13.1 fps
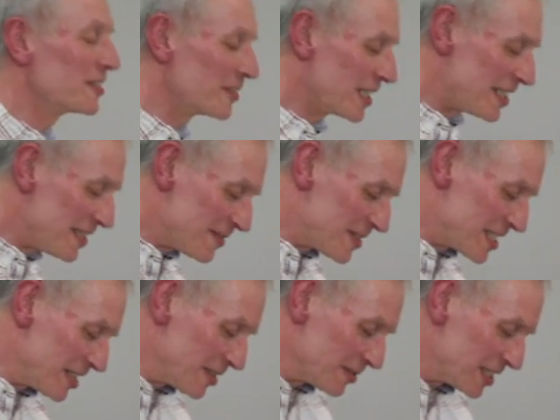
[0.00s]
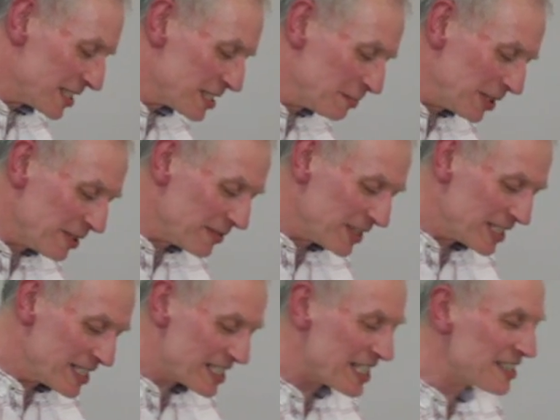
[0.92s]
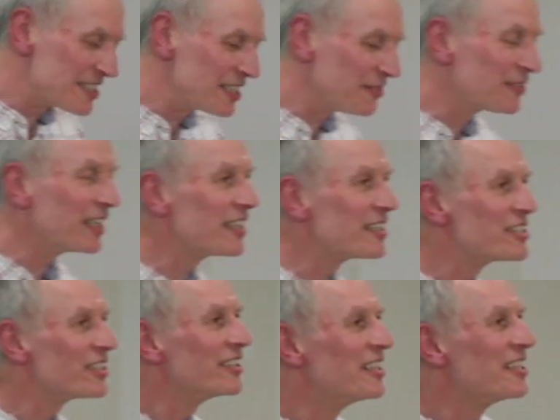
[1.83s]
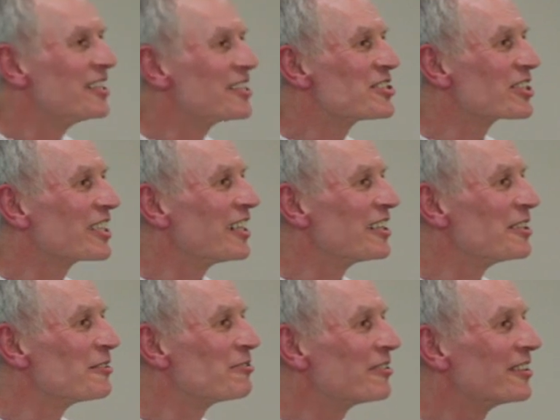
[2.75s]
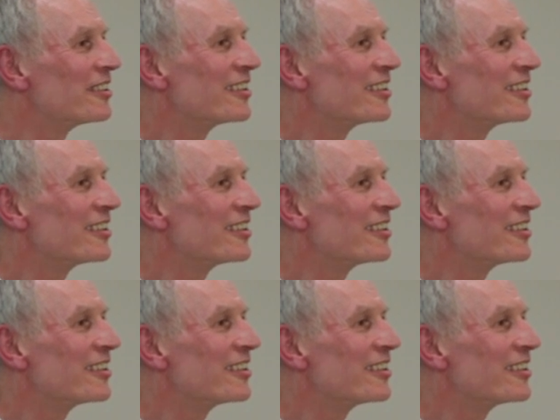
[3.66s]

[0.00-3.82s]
Okay, so there's a bit of an incentive there to kind of